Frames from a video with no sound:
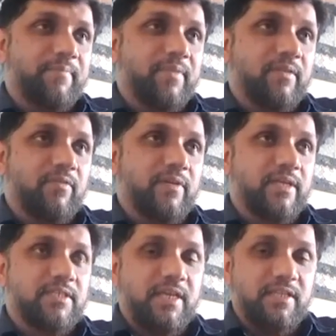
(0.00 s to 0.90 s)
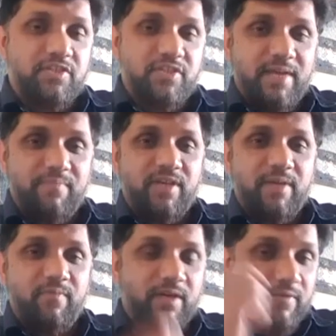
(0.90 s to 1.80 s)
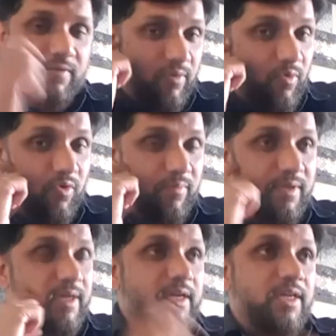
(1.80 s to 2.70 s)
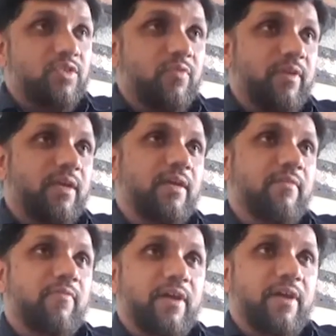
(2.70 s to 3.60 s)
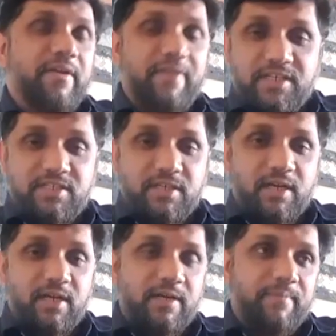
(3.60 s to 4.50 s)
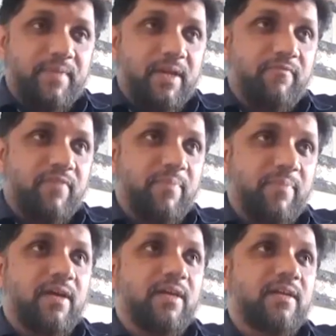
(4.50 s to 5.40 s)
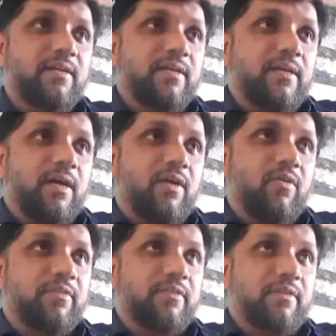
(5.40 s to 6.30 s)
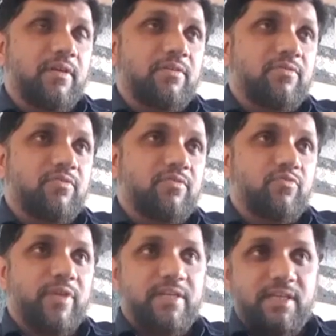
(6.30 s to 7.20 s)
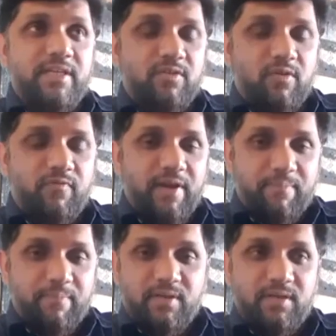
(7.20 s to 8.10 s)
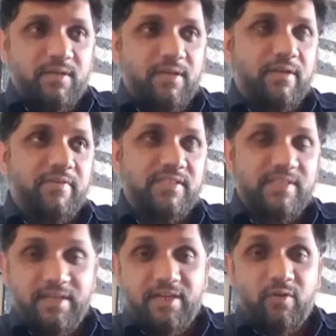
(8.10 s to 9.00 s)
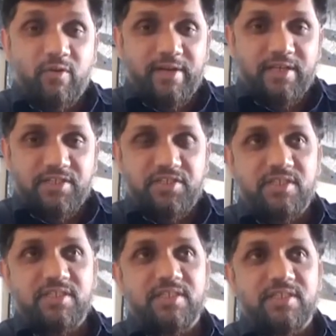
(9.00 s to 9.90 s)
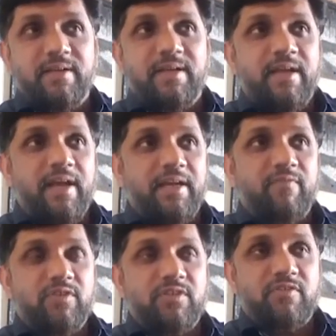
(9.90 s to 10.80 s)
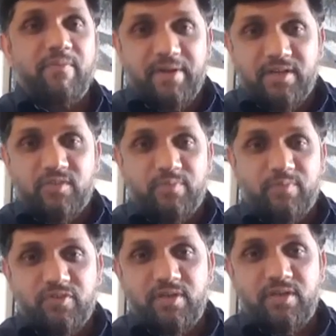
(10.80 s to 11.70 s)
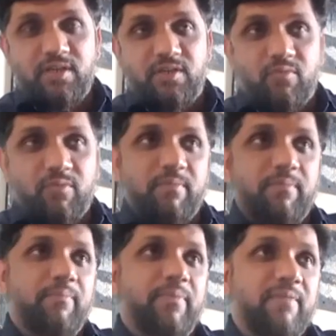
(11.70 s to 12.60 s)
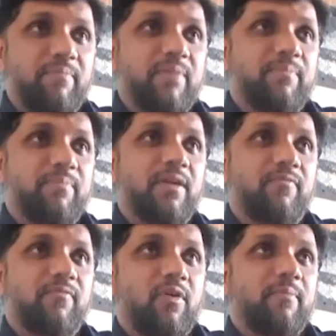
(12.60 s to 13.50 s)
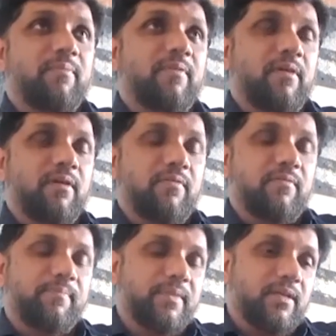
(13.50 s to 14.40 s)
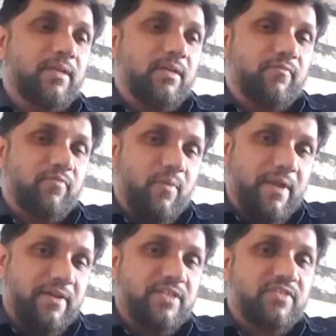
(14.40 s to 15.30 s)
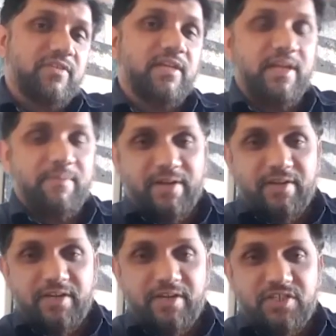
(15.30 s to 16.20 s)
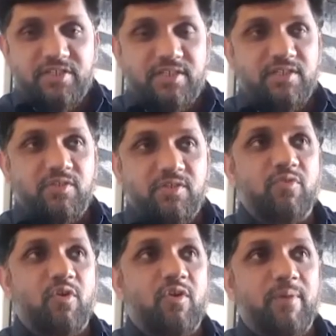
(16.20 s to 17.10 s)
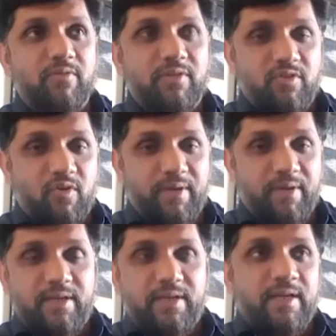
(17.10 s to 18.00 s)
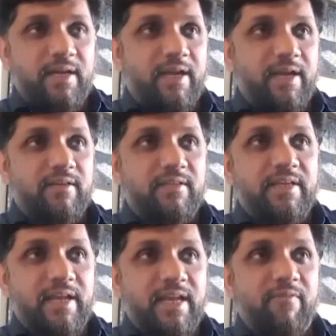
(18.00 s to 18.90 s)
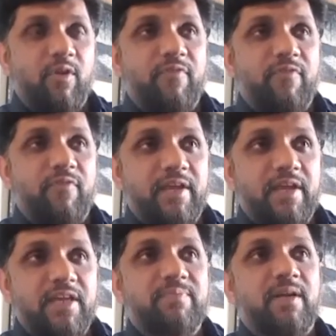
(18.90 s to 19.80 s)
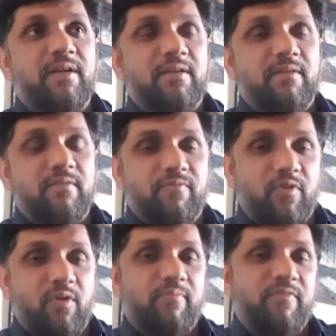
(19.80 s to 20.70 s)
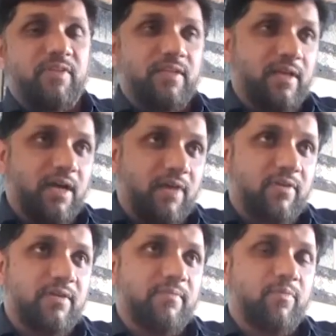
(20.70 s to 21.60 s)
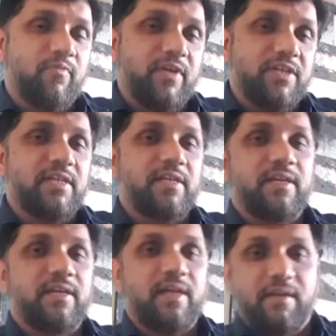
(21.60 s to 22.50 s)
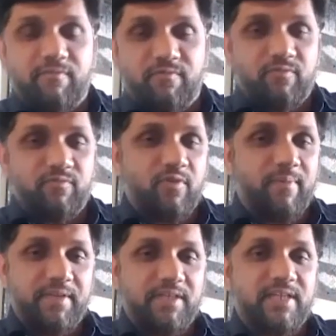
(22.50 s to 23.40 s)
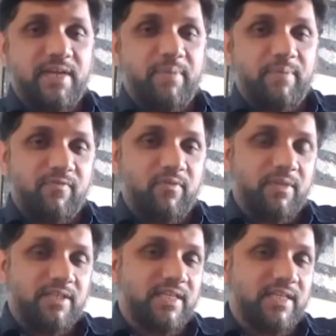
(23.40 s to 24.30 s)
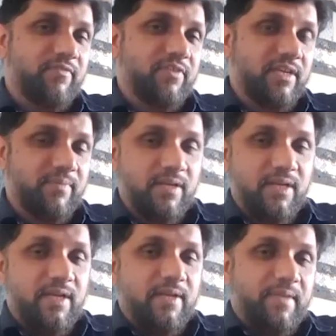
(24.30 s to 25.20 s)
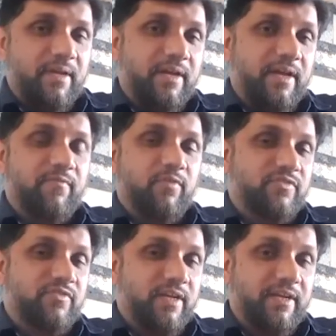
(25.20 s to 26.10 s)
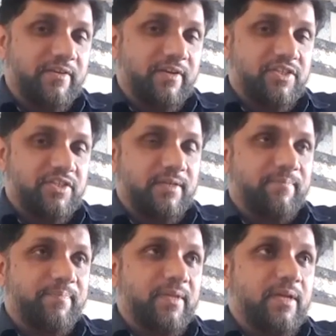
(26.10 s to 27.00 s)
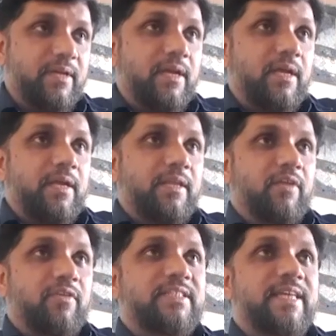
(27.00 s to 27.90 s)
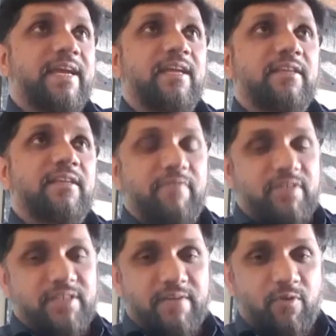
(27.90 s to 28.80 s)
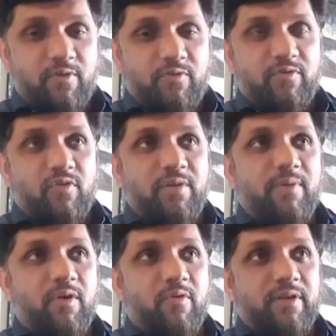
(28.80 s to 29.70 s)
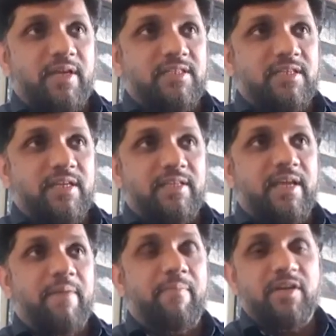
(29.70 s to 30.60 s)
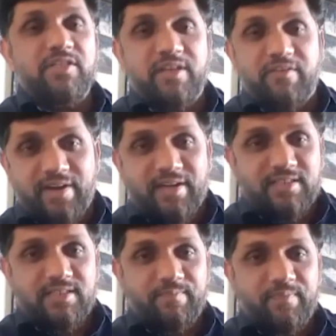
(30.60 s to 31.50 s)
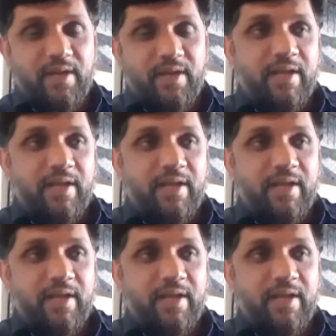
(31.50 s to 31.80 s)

you can say, in the same shape, working from home. So we arranged a webinar on 20th of April, resilient organizations, and it was a tremendous opportunity to bring people from industry and practitioners to talk about the topic. And the level of engagement from within our profession and from other side, people from other side of the table, it was really encouraging. Now, the second thing which I want to talk about is the emerging trends. And